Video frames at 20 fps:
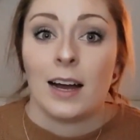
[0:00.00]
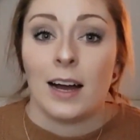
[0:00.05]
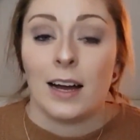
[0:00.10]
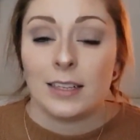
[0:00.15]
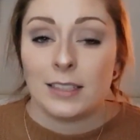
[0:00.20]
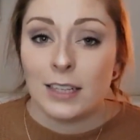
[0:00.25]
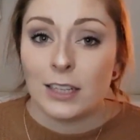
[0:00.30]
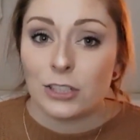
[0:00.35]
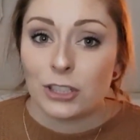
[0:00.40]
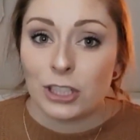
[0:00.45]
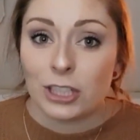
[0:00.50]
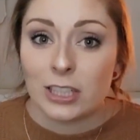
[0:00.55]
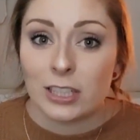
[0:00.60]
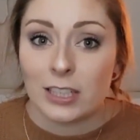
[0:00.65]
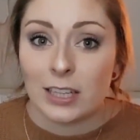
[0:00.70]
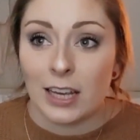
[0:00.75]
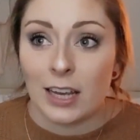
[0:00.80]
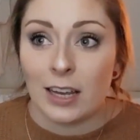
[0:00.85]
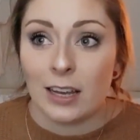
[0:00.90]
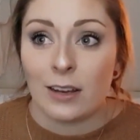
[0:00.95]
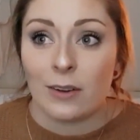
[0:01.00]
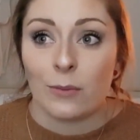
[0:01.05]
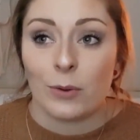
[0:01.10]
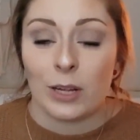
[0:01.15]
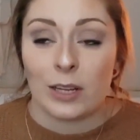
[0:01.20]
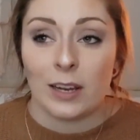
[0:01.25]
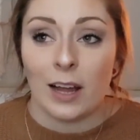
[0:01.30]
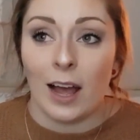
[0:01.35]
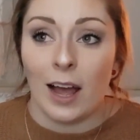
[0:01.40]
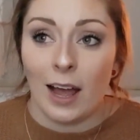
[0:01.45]
Additionally,
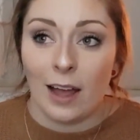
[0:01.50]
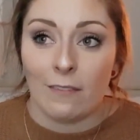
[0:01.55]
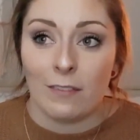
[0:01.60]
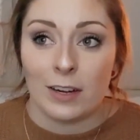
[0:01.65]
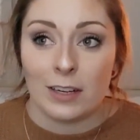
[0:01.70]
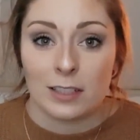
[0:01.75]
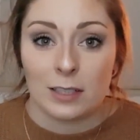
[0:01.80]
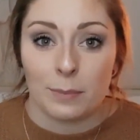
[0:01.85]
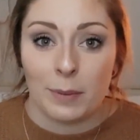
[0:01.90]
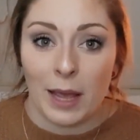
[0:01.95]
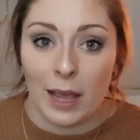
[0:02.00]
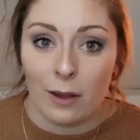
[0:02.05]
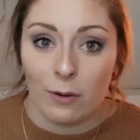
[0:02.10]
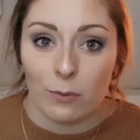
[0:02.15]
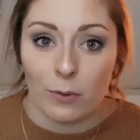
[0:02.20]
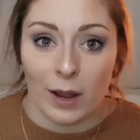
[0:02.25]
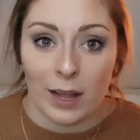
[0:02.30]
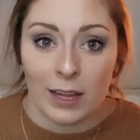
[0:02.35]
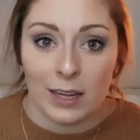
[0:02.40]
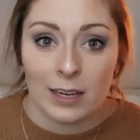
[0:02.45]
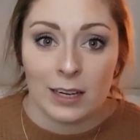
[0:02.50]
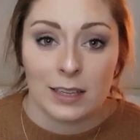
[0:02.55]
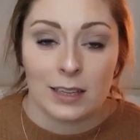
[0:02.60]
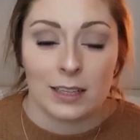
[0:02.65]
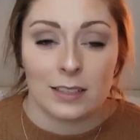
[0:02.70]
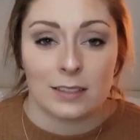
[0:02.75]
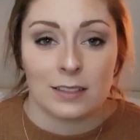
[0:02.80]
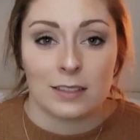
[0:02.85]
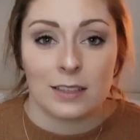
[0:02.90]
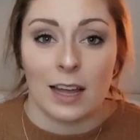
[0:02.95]
with not having to pay rent,
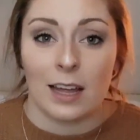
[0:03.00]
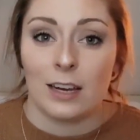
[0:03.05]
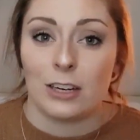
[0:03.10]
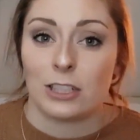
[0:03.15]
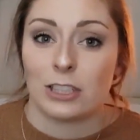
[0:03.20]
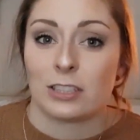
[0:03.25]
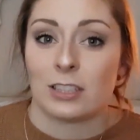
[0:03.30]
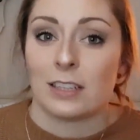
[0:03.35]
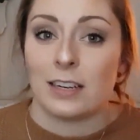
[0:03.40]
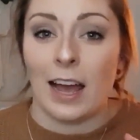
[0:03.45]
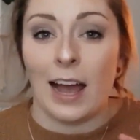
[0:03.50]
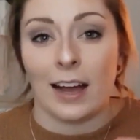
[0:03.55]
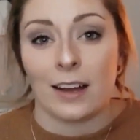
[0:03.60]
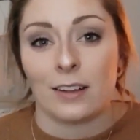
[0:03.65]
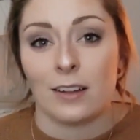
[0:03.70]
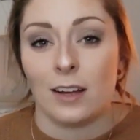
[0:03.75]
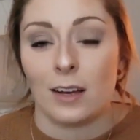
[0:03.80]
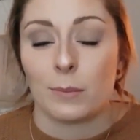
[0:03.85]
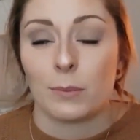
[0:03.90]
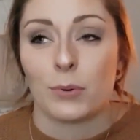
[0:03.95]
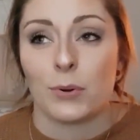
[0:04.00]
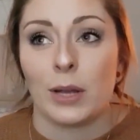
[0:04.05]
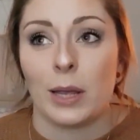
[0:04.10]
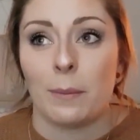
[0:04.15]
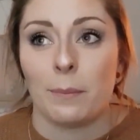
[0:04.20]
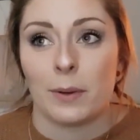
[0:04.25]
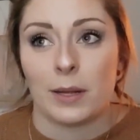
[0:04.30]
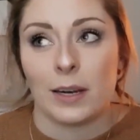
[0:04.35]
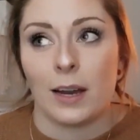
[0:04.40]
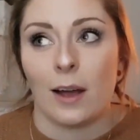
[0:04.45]
this is kind of just a tag-along
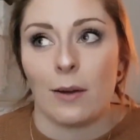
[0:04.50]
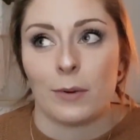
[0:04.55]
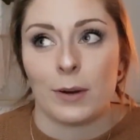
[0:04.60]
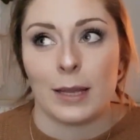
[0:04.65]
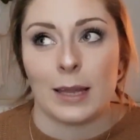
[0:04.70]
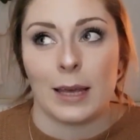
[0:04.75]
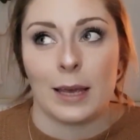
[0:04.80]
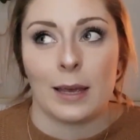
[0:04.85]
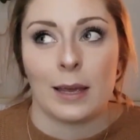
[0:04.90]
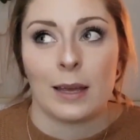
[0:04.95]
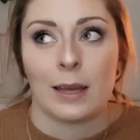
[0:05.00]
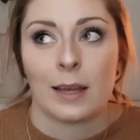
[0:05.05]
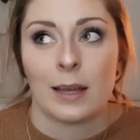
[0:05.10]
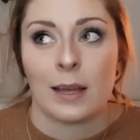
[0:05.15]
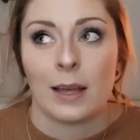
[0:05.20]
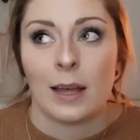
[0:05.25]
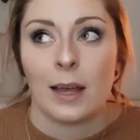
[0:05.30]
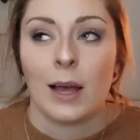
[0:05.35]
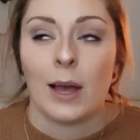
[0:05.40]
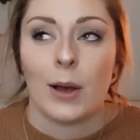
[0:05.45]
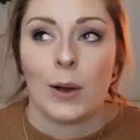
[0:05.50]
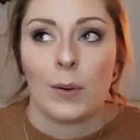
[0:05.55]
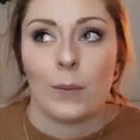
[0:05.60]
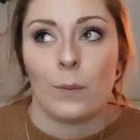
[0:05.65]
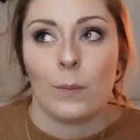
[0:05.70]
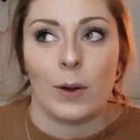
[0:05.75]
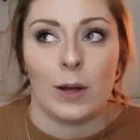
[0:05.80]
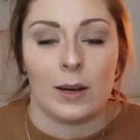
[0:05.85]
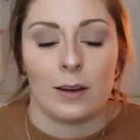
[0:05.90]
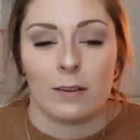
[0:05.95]
point, but not really
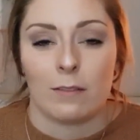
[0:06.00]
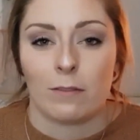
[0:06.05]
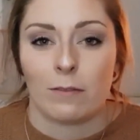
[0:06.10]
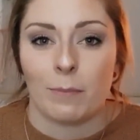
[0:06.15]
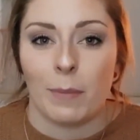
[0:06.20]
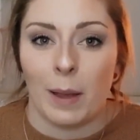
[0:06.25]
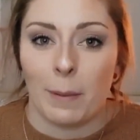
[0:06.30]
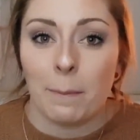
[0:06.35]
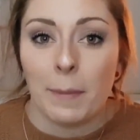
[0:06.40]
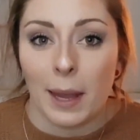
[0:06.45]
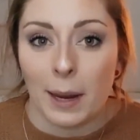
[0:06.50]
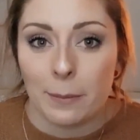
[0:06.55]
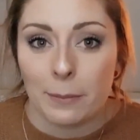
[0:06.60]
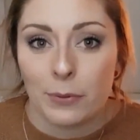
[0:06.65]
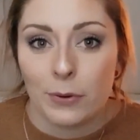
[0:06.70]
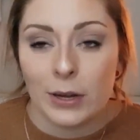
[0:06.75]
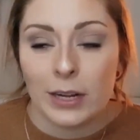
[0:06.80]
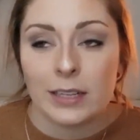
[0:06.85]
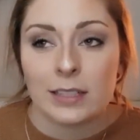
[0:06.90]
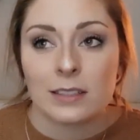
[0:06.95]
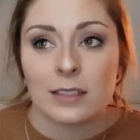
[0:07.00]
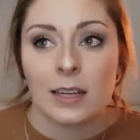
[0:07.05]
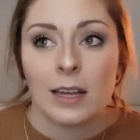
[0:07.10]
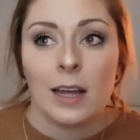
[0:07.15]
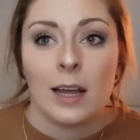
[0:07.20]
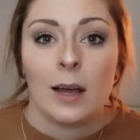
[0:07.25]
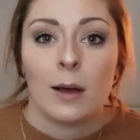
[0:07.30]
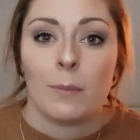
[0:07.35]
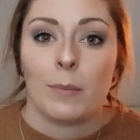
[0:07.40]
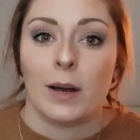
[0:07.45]
one of my main points,
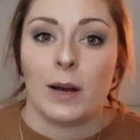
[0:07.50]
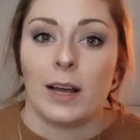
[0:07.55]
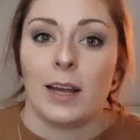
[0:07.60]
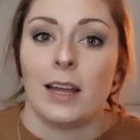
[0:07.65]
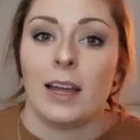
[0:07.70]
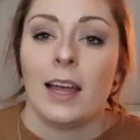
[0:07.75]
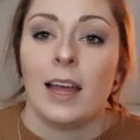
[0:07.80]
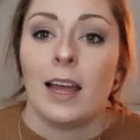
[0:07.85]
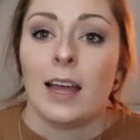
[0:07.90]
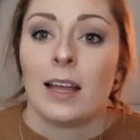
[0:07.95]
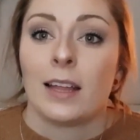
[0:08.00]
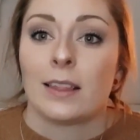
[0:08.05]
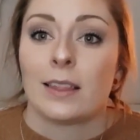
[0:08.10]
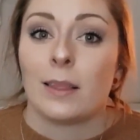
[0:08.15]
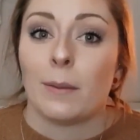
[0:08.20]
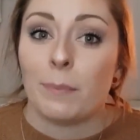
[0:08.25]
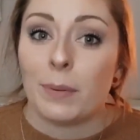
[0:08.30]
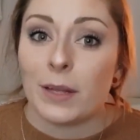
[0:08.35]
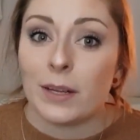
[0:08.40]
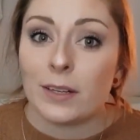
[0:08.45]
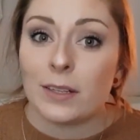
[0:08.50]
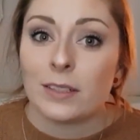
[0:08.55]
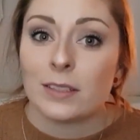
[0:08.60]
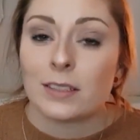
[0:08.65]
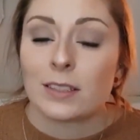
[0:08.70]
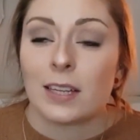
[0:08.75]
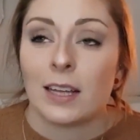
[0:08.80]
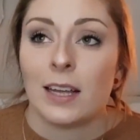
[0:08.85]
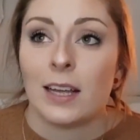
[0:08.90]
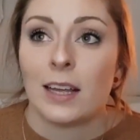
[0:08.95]
but the
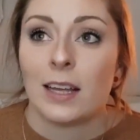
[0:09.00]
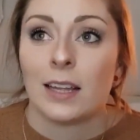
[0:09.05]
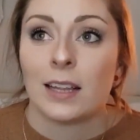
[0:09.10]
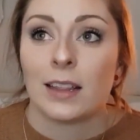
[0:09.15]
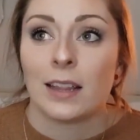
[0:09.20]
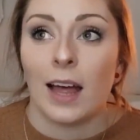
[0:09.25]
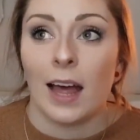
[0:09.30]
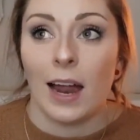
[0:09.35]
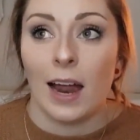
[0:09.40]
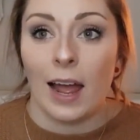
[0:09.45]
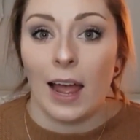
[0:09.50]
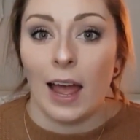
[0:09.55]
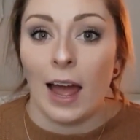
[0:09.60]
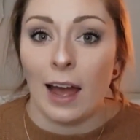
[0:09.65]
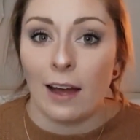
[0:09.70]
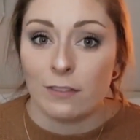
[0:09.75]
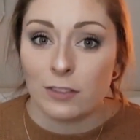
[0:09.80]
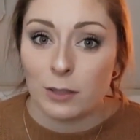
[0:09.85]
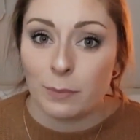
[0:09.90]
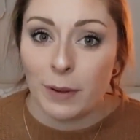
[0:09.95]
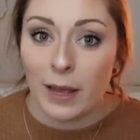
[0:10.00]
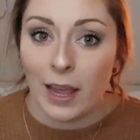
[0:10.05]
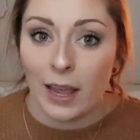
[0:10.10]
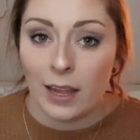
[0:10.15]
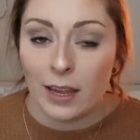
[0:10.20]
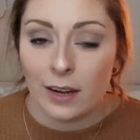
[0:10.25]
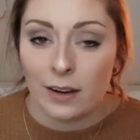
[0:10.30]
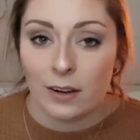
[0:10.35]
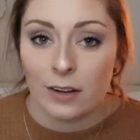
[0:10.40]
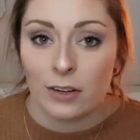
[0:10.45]
bills that I have to
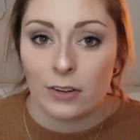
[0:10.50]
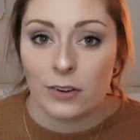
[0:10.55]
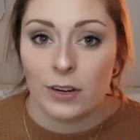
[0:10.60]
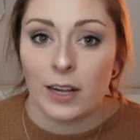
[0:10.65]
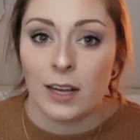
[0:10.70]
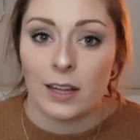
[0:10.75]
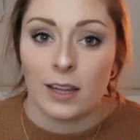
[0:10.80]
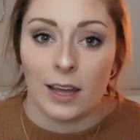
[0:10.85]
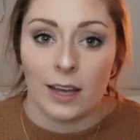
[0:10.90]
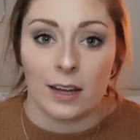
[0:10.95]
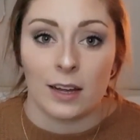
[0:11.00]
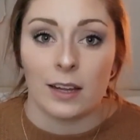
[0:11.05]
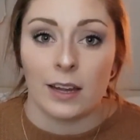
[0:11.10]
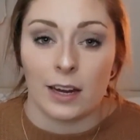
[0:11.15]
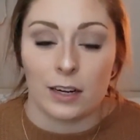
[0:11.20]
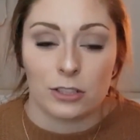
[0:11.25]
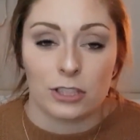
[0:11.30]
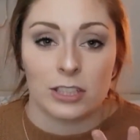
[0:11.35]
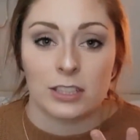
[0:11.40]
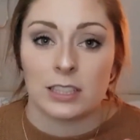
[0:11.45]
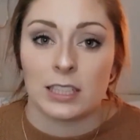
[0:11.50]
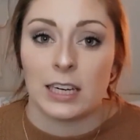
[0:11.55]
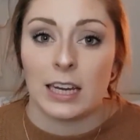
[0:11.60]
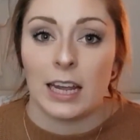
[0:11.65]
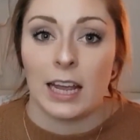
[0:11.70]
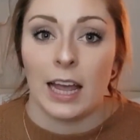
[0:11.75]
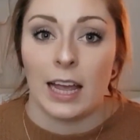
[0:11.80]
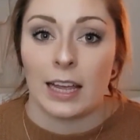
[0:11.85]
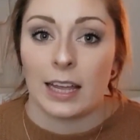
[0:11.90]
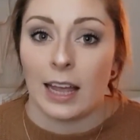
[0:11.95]
pay here in Korea, like
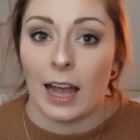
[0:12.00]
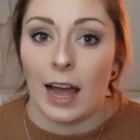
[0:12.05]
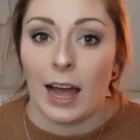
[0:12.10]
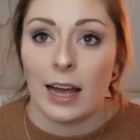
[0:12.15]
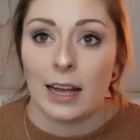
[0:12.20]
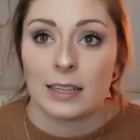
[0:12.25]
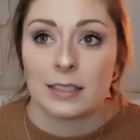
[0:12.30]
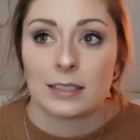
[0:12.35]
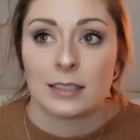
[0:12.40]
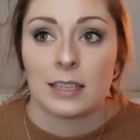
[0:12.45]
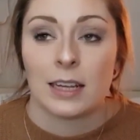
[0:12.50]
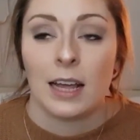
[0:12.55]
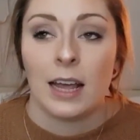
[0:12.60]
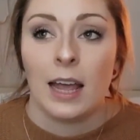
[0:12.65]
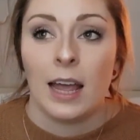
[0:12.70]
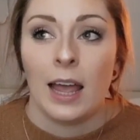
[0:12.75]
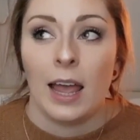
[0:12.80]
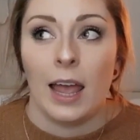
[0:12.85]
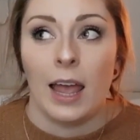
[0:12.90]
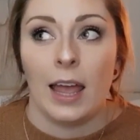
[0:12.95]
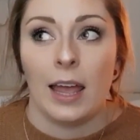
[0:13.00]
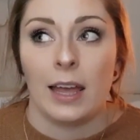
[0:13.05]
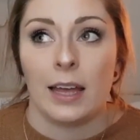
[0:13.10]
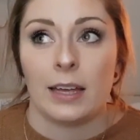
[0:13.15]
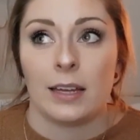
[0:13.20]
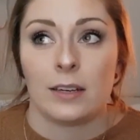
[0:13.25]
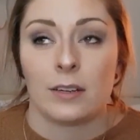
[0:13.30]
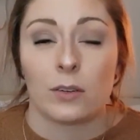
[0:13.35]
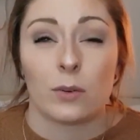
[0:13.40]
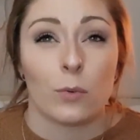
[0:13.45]
electricity and gas
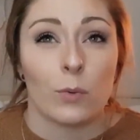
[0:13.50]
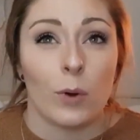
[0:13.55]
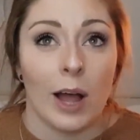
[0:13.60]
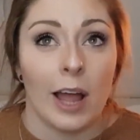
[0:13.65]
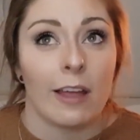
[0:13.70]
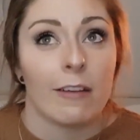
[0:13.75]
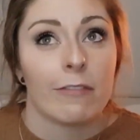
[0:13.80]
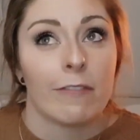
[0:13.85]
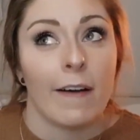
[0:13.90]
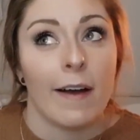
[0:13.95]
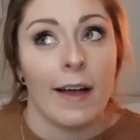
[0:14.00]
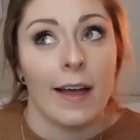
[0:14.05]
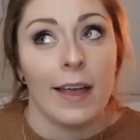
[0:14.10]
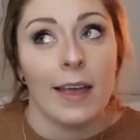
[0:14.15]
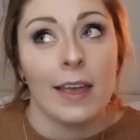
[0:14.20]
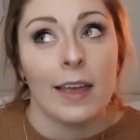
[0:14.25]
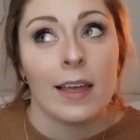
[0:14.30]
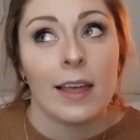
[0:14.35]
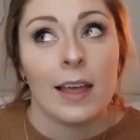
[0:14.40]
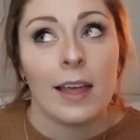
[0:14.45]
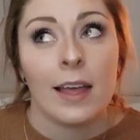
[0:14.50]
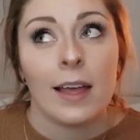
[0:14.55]
and Wi-Fi